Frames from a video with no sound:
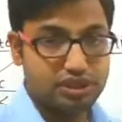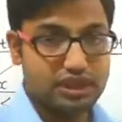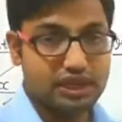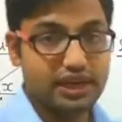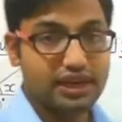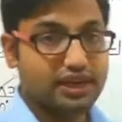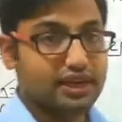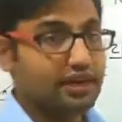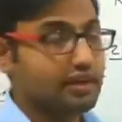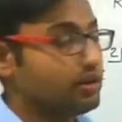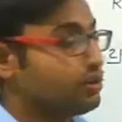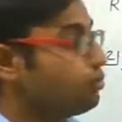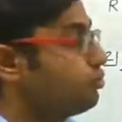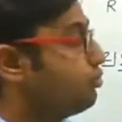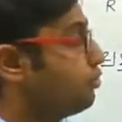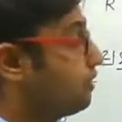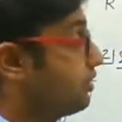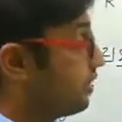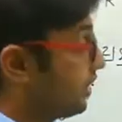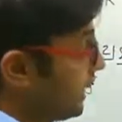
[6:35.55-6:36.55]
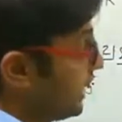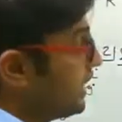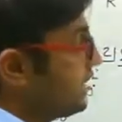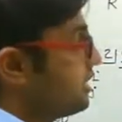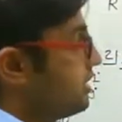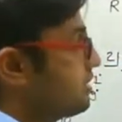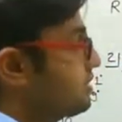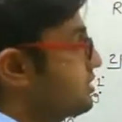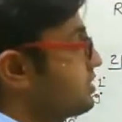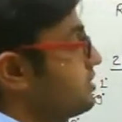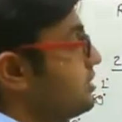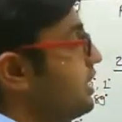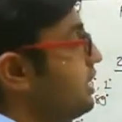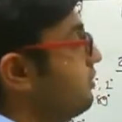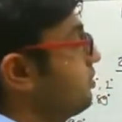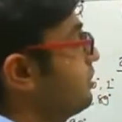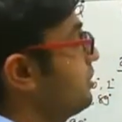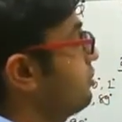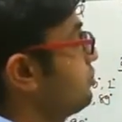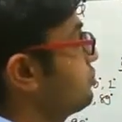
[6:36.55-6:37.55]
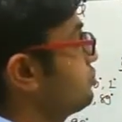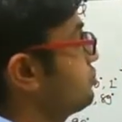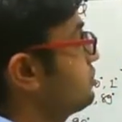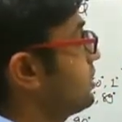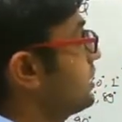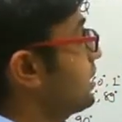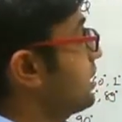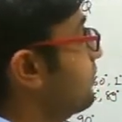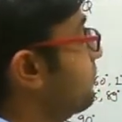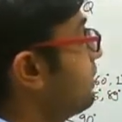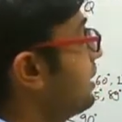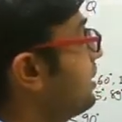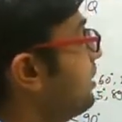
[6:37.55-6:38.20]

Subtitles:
related to the angles that we have to study.